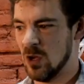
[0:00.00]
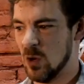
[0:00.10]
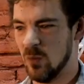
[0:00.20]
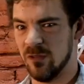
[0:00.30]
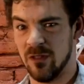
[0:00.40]

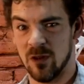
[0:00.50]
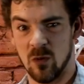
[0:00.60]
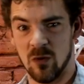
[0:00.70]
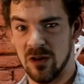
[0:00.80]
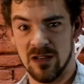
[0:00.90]
Hopefully there
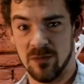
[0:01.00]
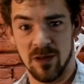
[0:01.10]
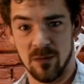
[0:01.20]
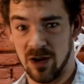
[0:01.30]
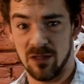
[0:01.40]
won't need to
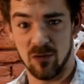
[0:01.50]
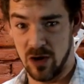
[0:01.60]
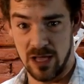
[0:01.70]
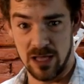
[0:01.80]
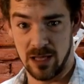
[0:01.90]
be a Mark
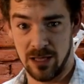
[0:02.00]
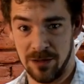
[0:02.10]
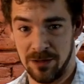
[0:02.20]
III.